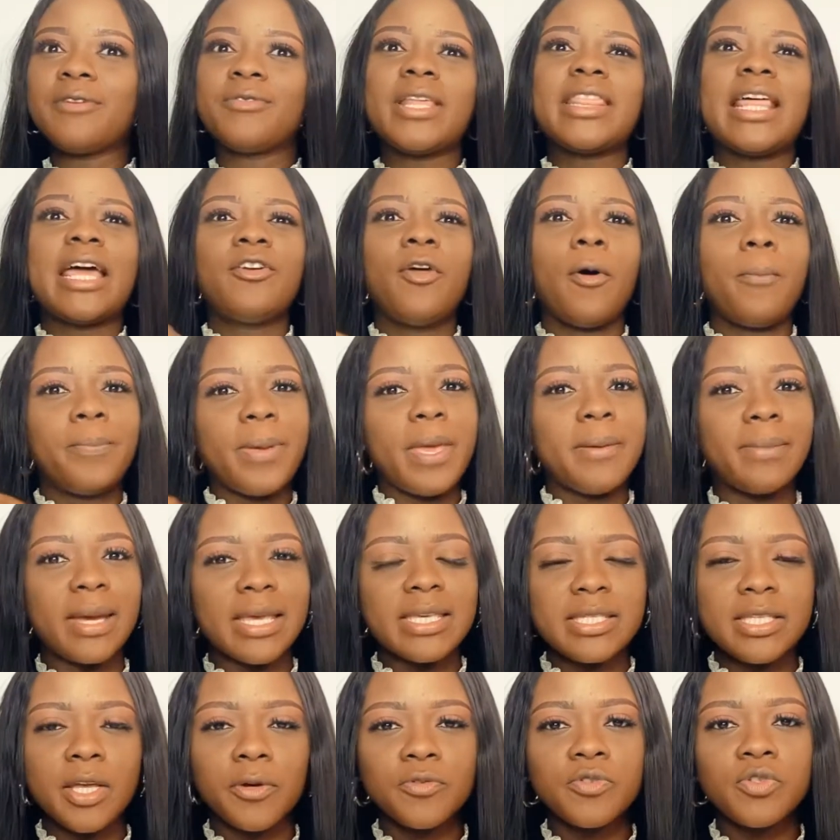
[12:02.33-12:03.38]
not pay
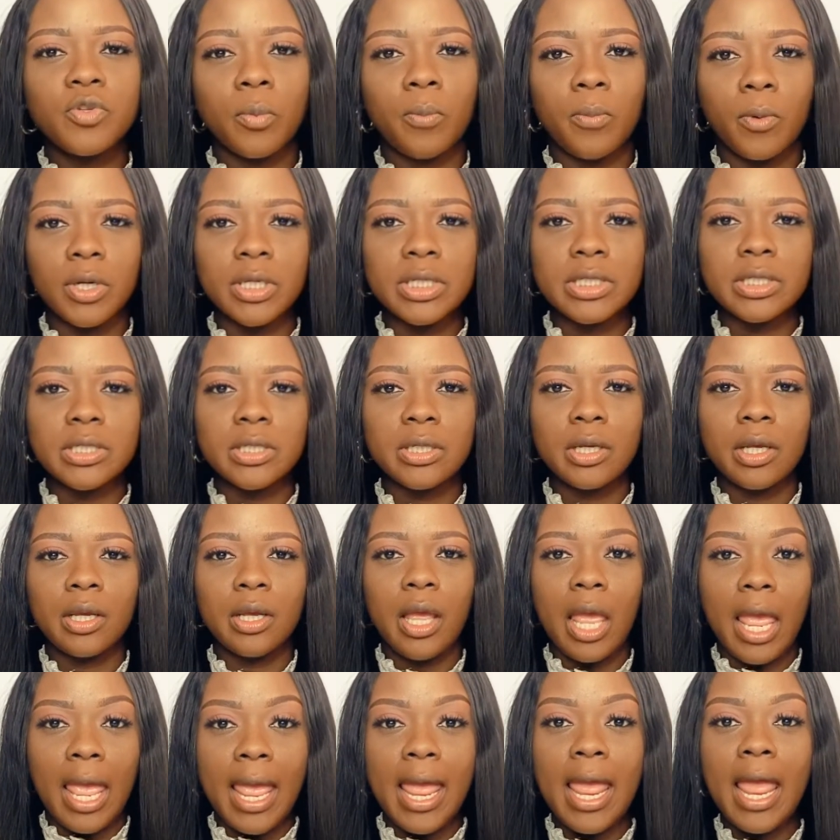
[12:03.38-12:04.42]
myself so much,
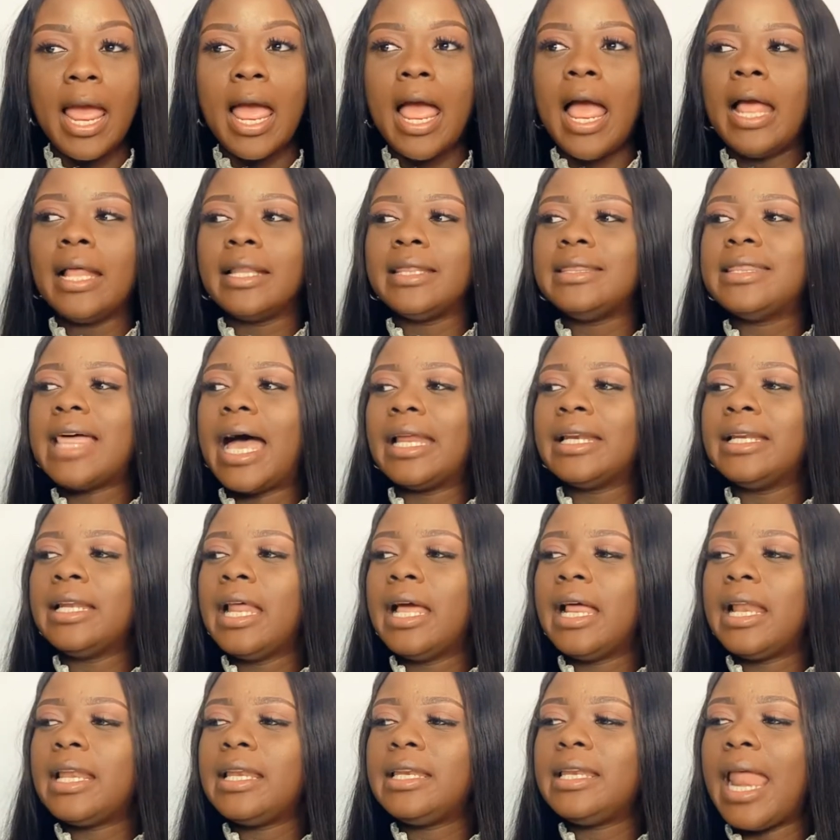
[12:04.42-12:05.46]
than,
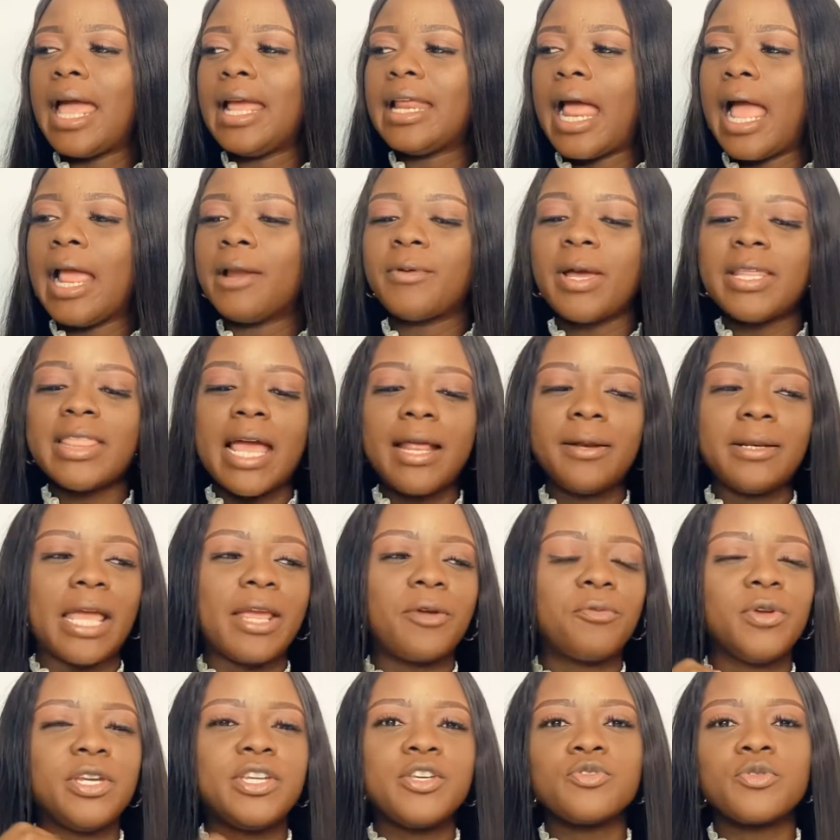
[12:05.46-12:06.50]
like, I'd
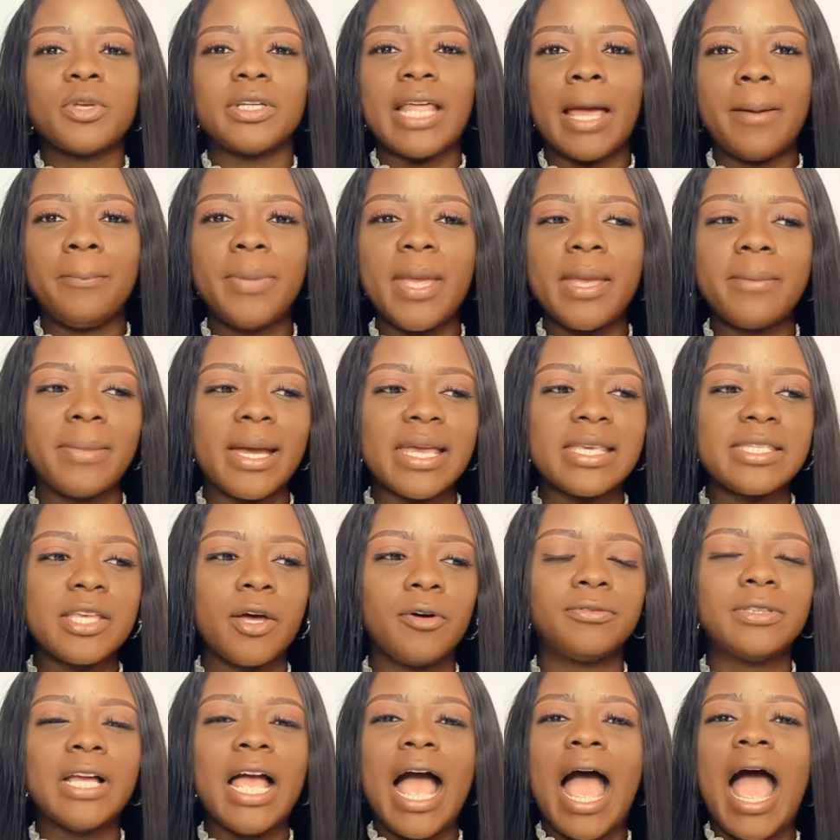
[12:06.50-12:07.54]
rather reduce what I'm paying
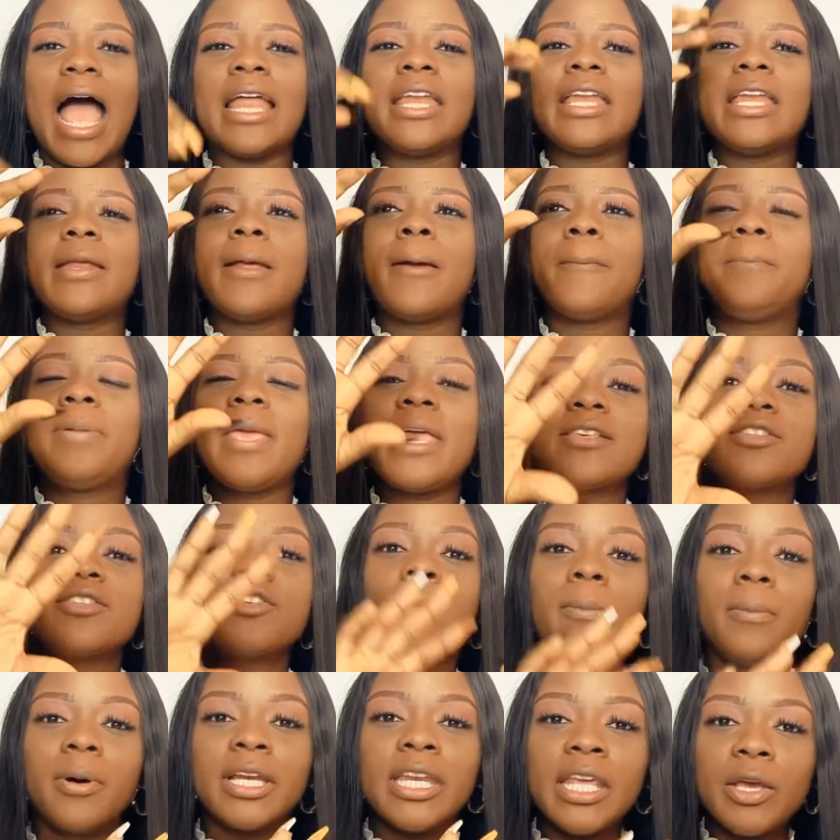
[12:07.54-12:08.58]
myself and pay
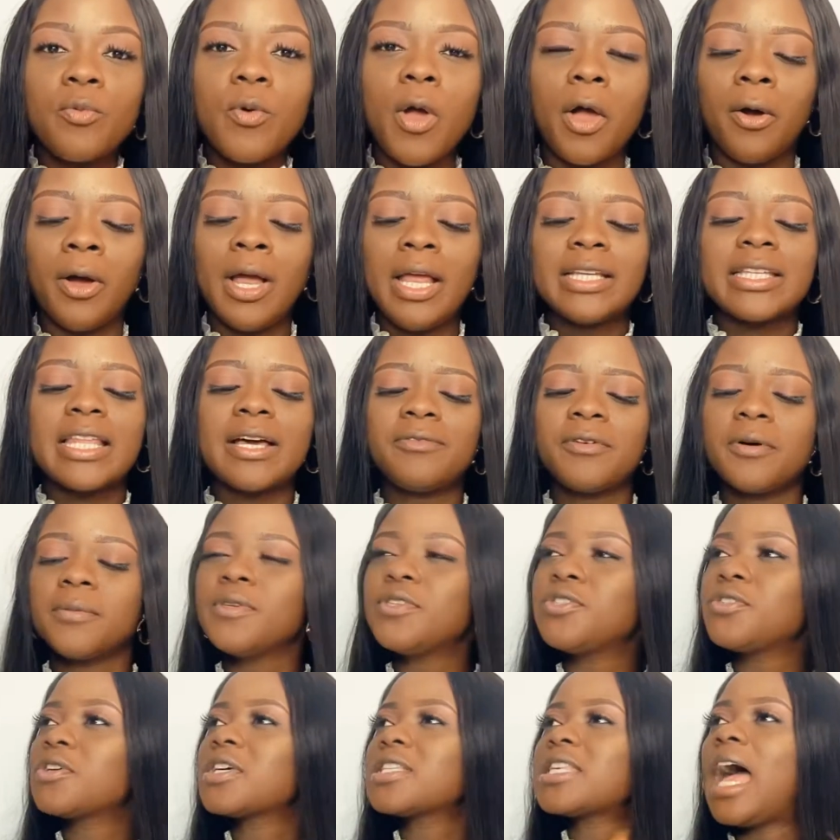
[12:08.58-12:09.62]
somebody well than for me
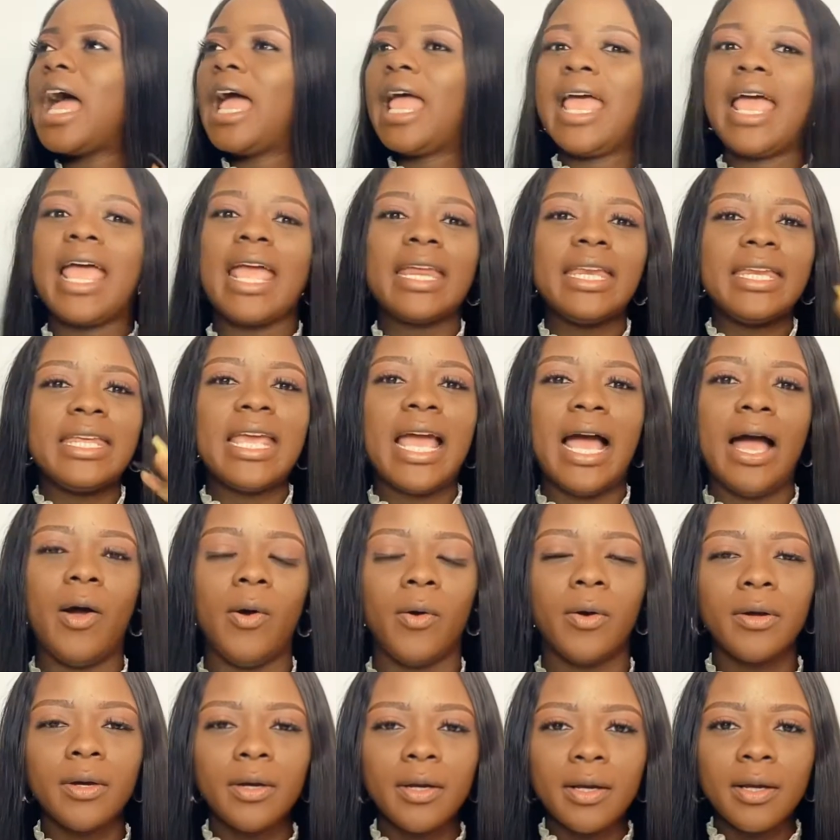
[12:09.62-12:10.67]
to just hire
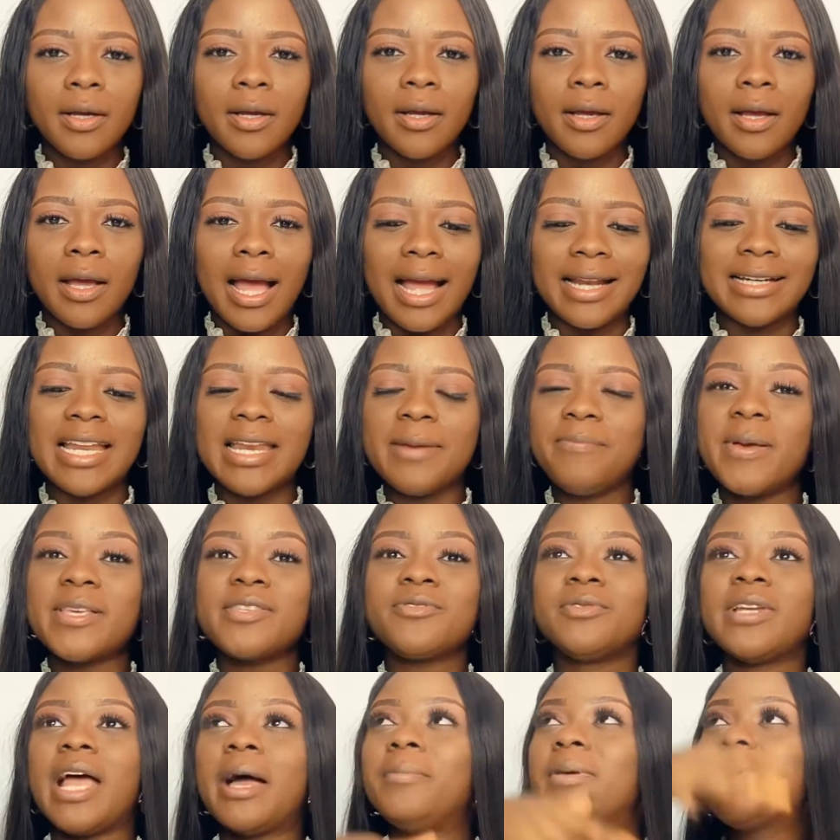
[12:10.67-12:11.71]
anyhow. And then the
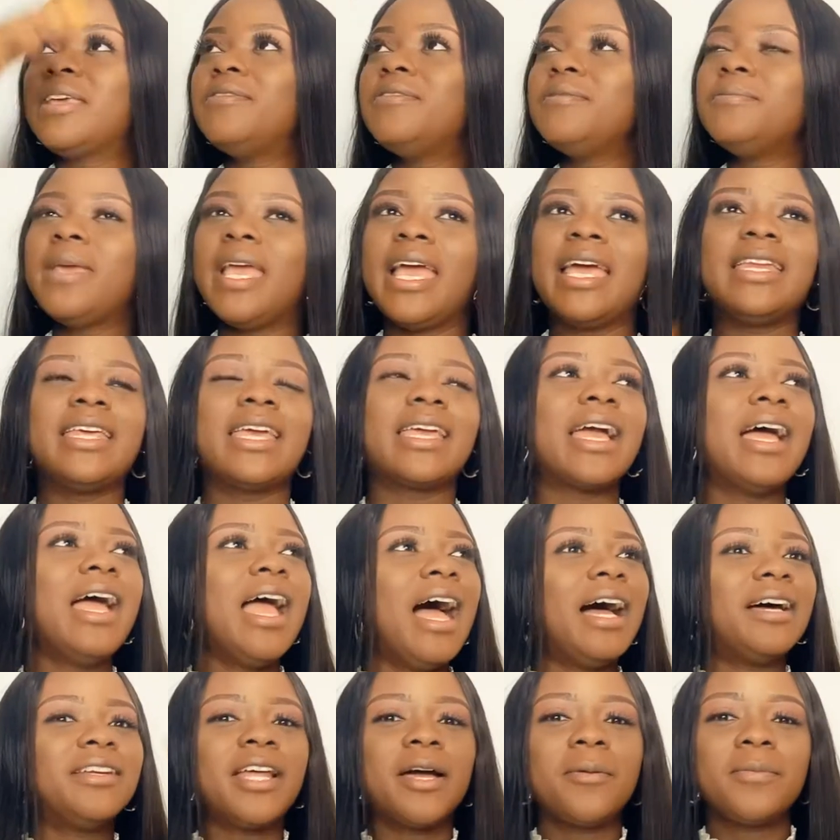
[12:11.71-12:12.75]
person will now be giving me headache,
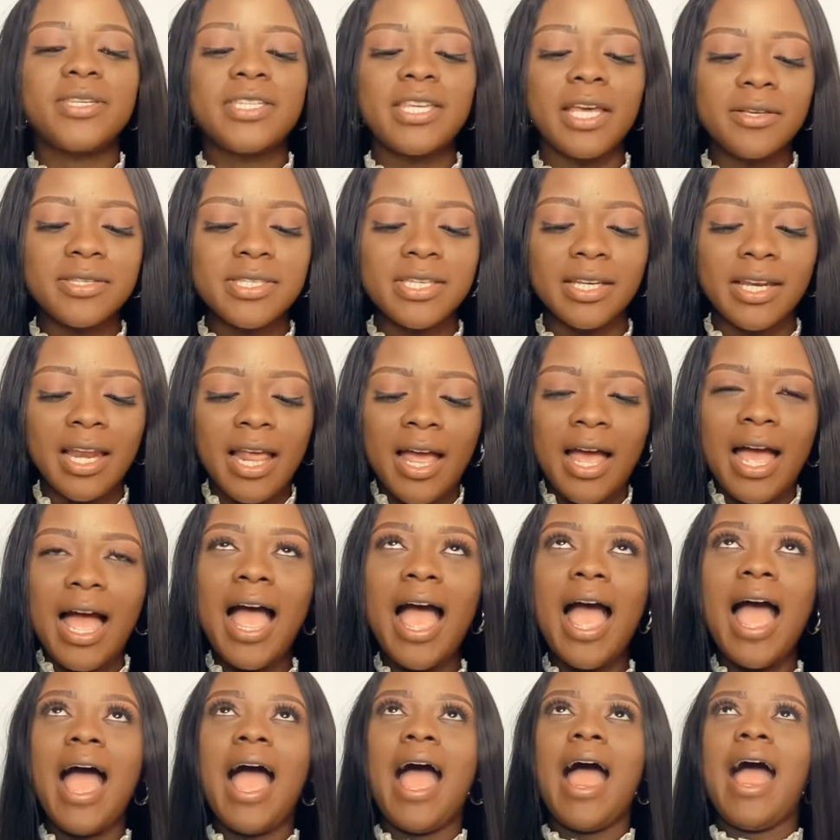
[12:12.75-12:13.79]
and I'll be shouting,
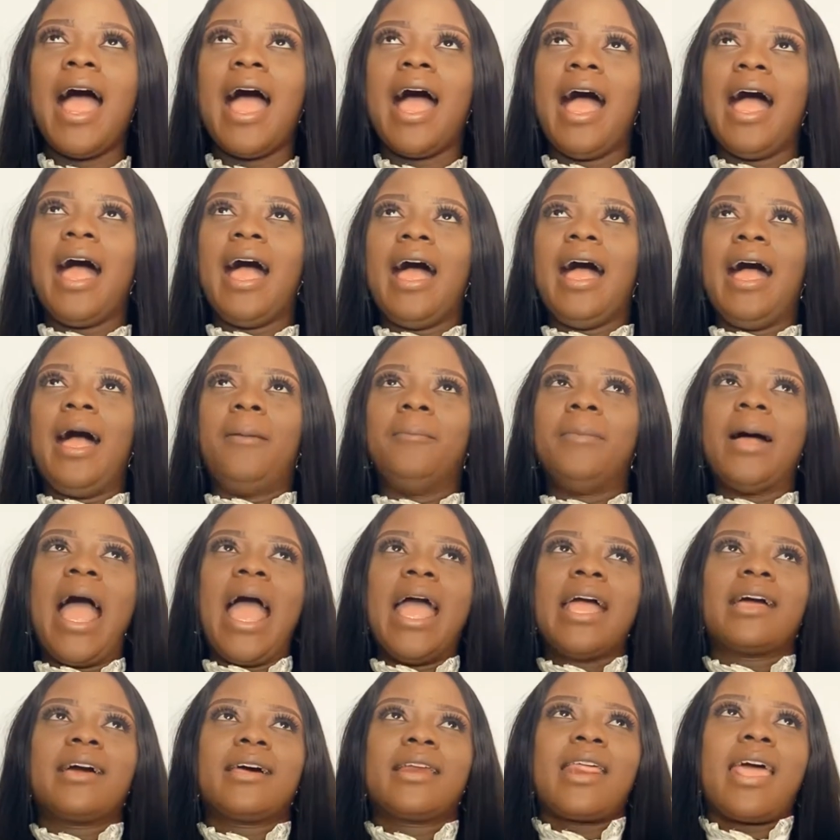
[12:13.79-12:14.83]
Margaret!